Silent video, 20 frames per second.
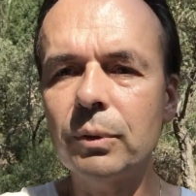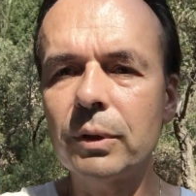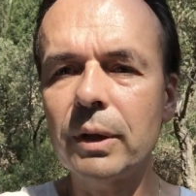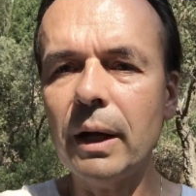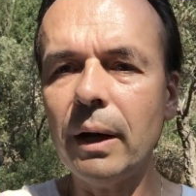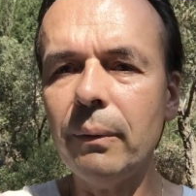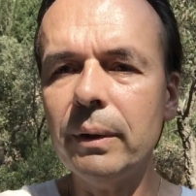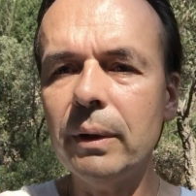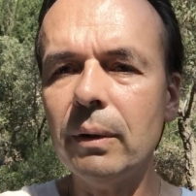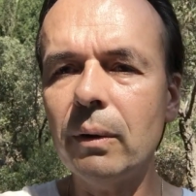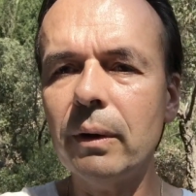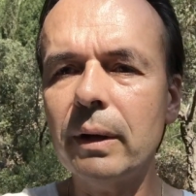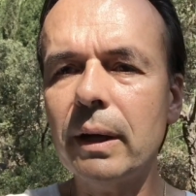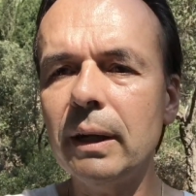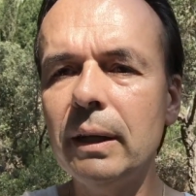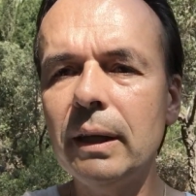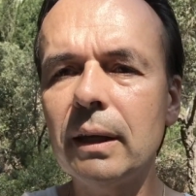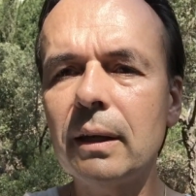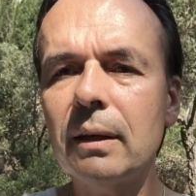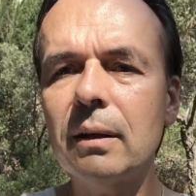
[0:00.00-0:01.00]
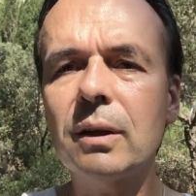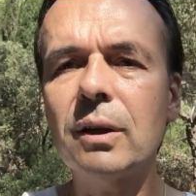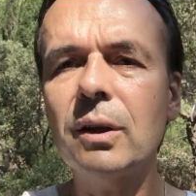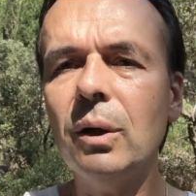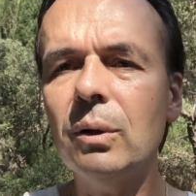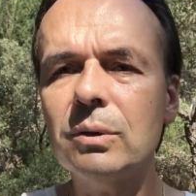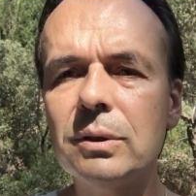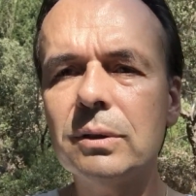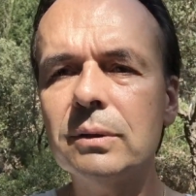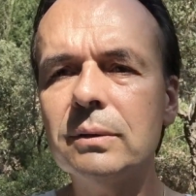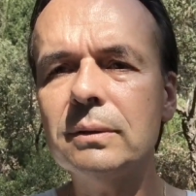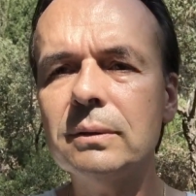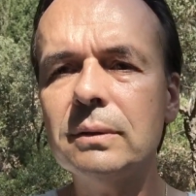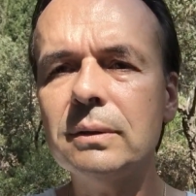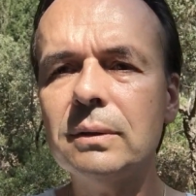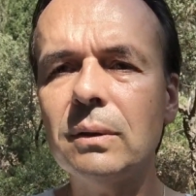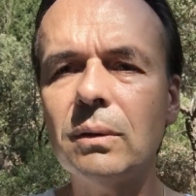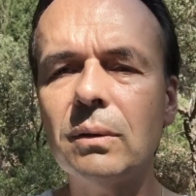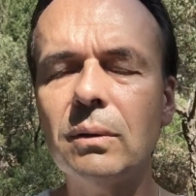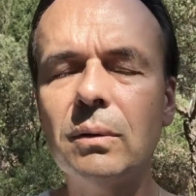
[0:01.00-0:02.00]
carry organic
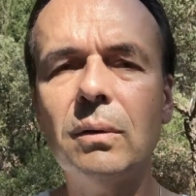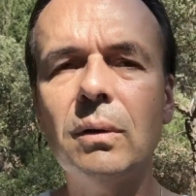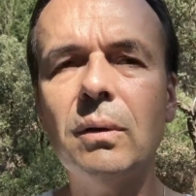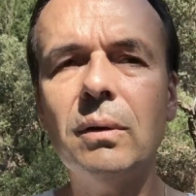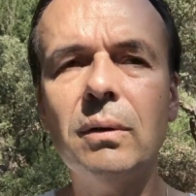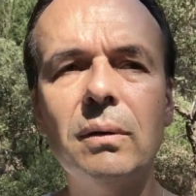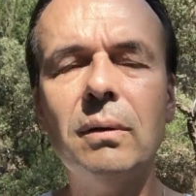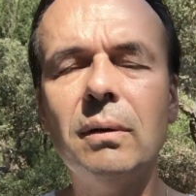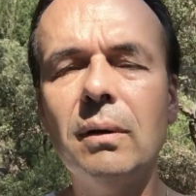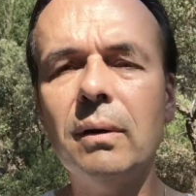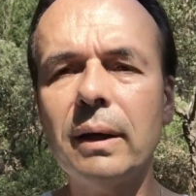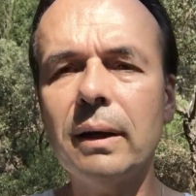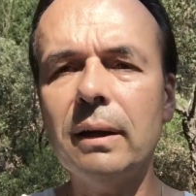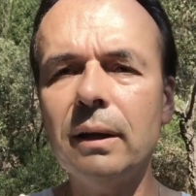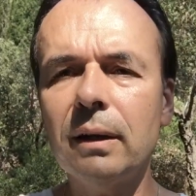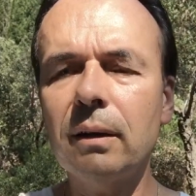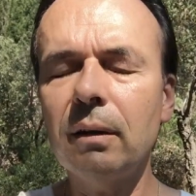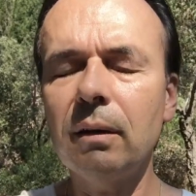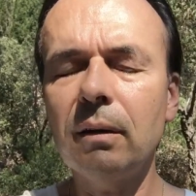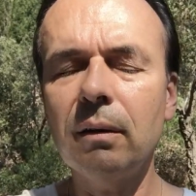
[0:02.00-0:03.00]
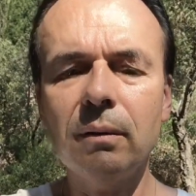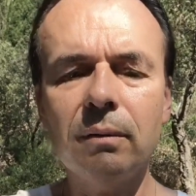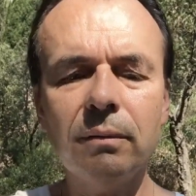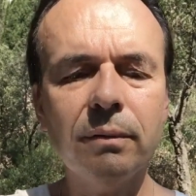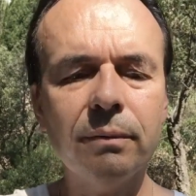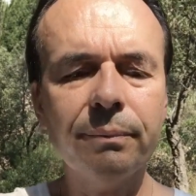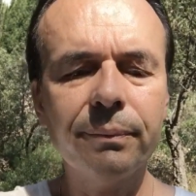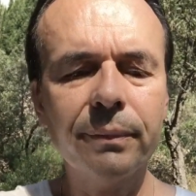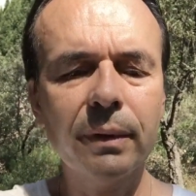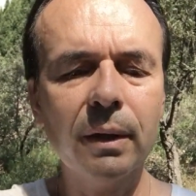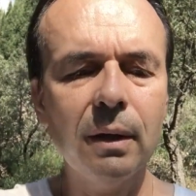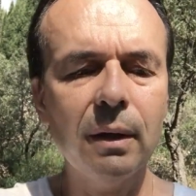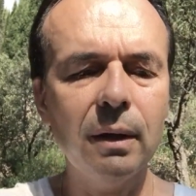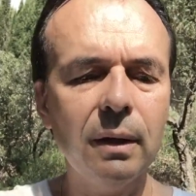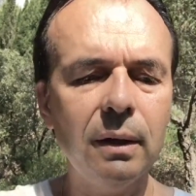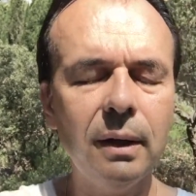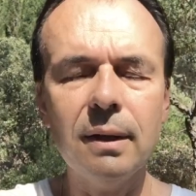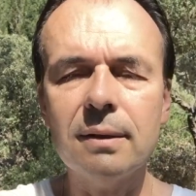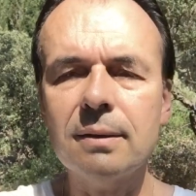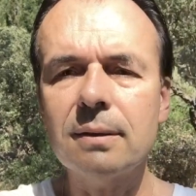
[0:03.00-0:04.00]
cottons or organic,
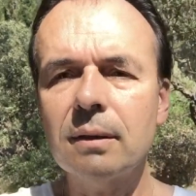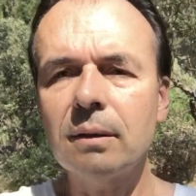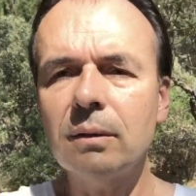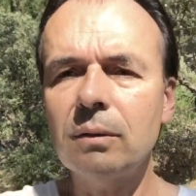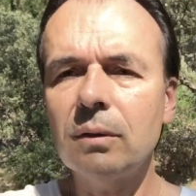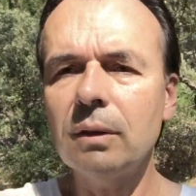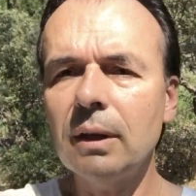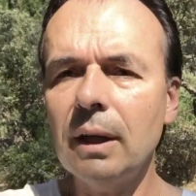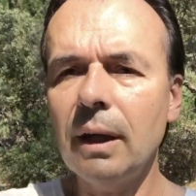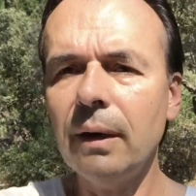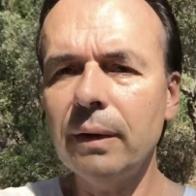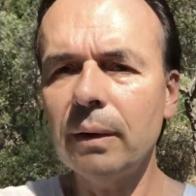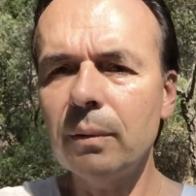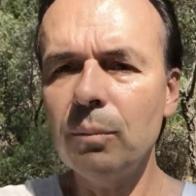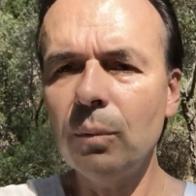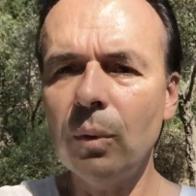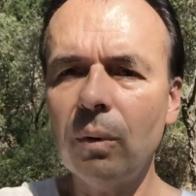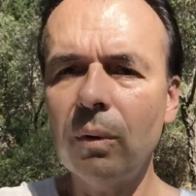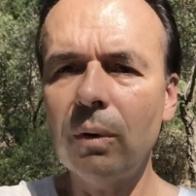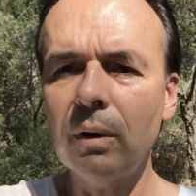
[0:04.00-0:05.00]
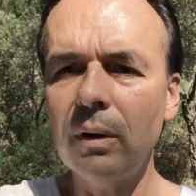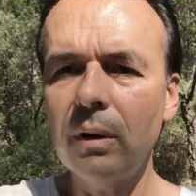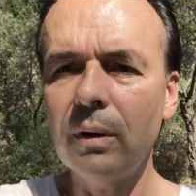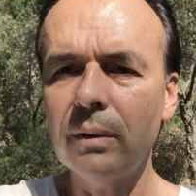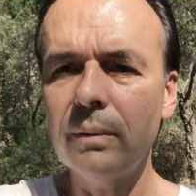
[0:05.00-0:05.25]
carrying more